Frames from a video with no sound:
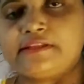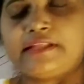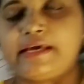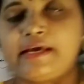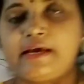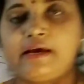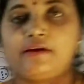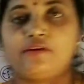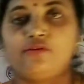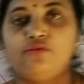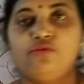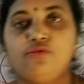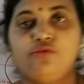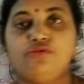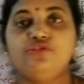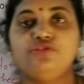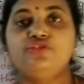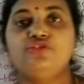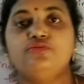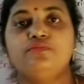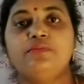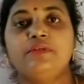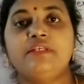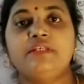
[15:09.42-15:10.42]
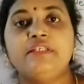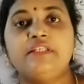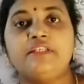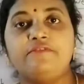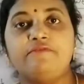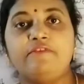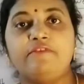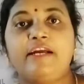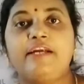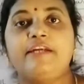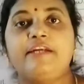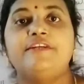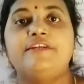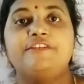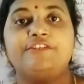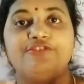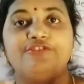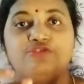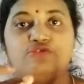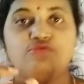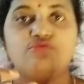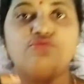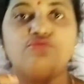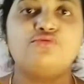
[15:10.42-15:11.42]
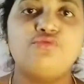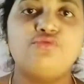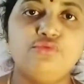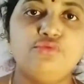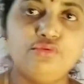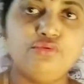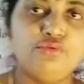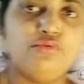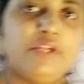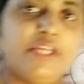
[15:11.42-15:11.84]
they are going to be divided into two